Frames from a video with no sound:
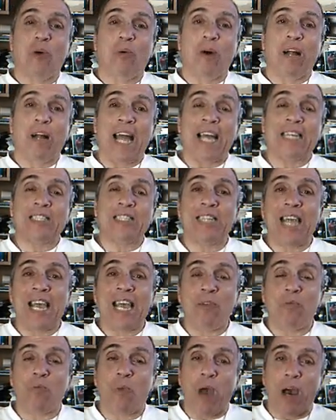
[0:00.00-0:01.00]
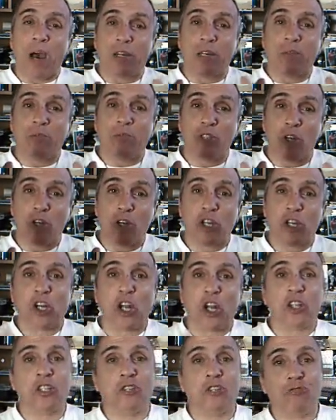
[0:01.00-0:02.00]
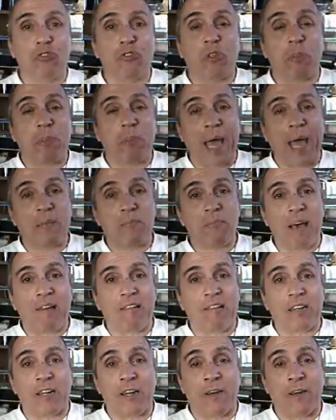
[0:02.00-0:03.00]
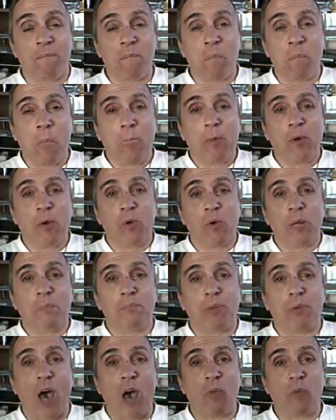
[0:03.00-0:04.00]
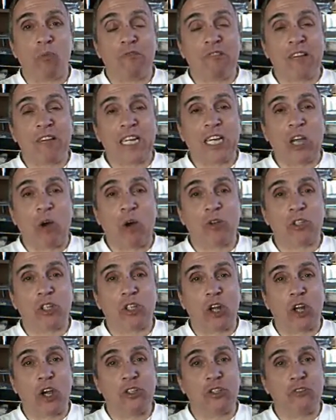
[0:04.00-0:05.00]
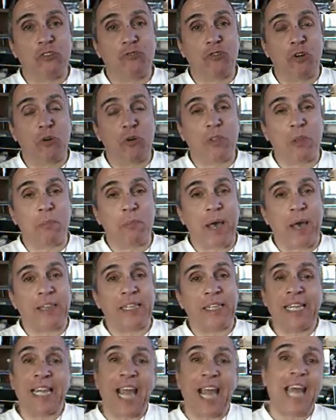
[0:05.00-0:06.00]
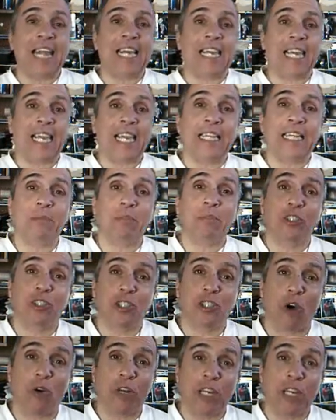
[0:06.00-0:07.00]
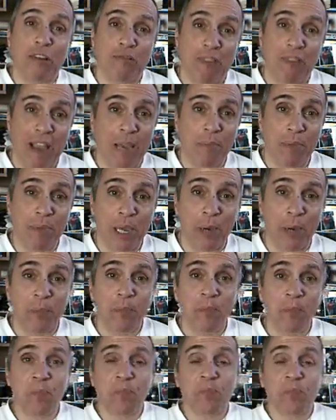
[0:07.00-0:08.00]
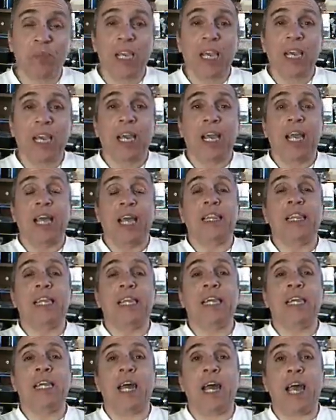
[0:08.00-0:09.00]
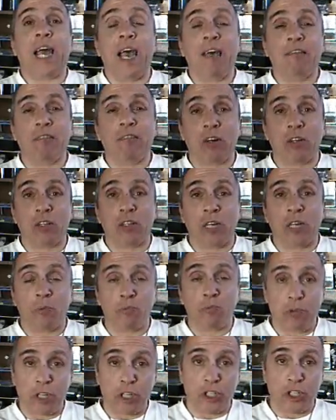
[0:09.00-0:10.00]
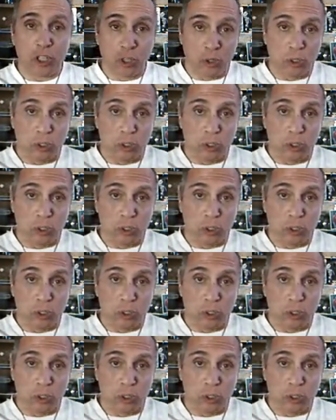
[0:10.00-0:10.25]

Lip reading: Well, I say welcome so you can learn the truth about America. Well, in part, we're really going to learn the truth about the United Kingdom and Saudi Arabia. In the Herald, a British